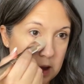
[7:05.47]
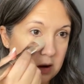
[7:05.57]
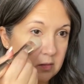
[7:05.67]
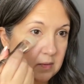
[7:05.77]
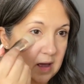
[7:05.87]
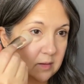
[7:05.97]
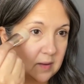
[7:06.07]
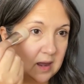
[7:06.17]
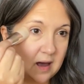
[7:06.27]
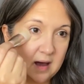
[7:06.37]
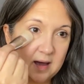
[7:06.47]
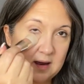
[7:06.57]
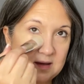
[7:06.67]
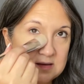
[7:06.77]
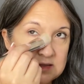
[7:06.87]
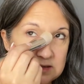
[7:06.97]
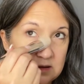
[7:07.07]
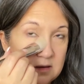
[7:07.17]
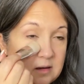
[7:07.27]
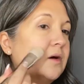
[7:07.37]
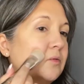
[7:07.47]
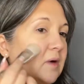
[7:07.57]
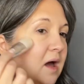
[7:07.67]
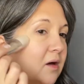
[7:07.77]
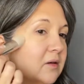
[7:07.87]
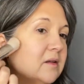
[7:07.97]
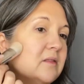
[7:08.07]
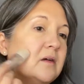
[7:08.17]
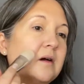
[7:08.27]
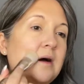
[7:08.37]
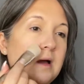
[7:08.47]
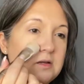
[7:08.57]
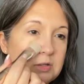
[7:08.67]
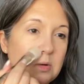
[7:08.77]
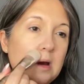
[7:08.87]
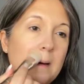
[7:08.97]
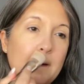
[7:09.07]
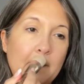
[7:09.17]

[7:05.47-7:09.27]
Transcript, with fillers: around my eyes, around the contour.